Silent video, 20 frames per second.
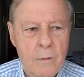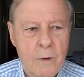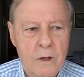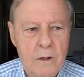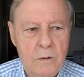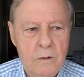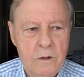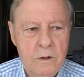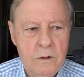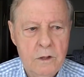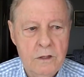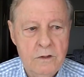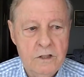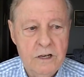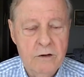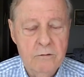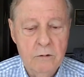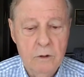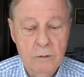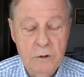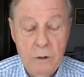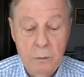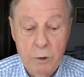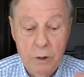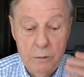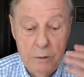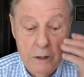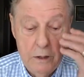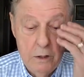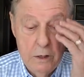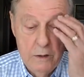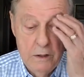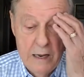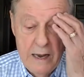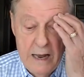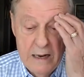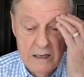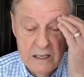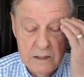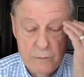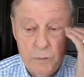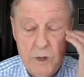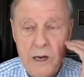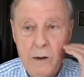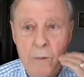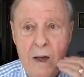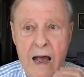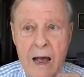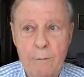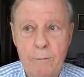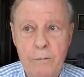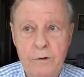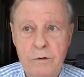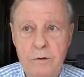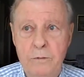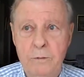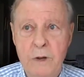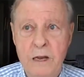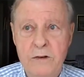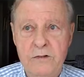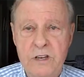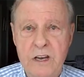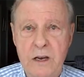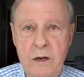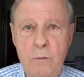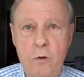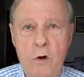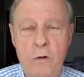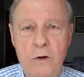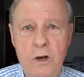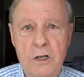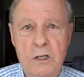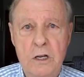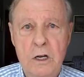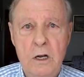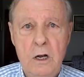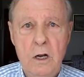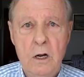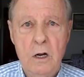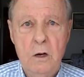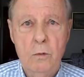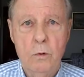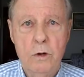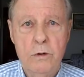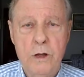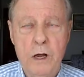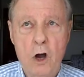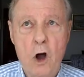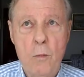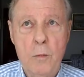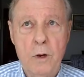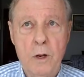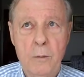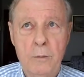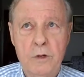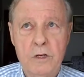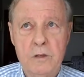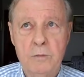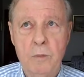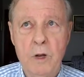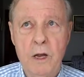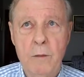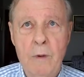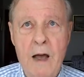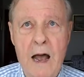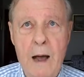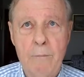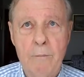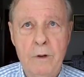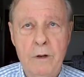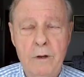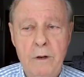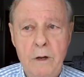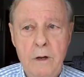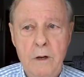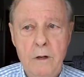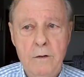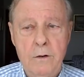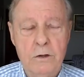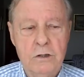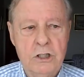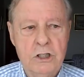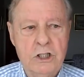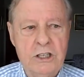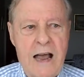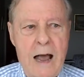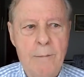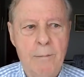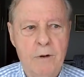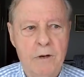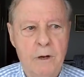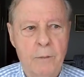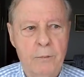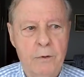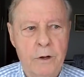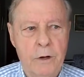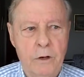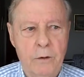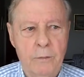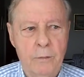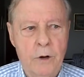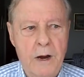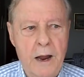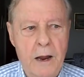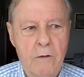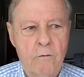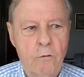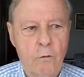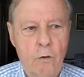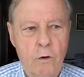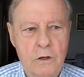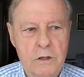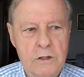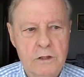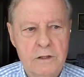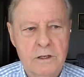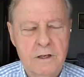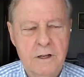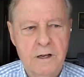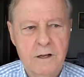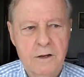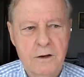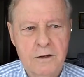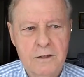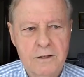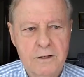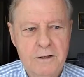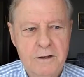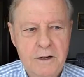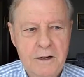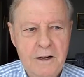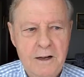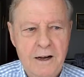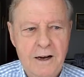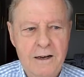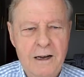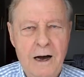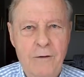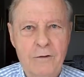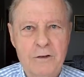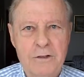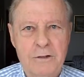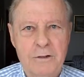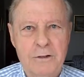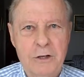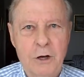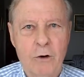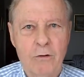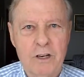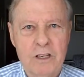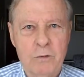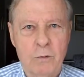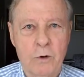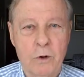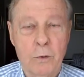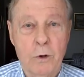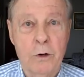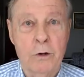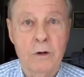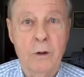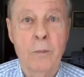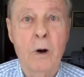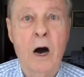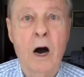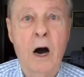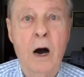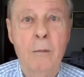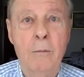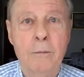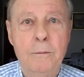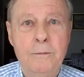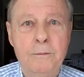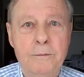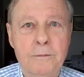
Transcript: But we, the general, what they did, they had this big map, which you may see in movies, where they open up this big map and there's a chaplain up there praying for us, and then there's a, an officer telling us where we're going to bomb.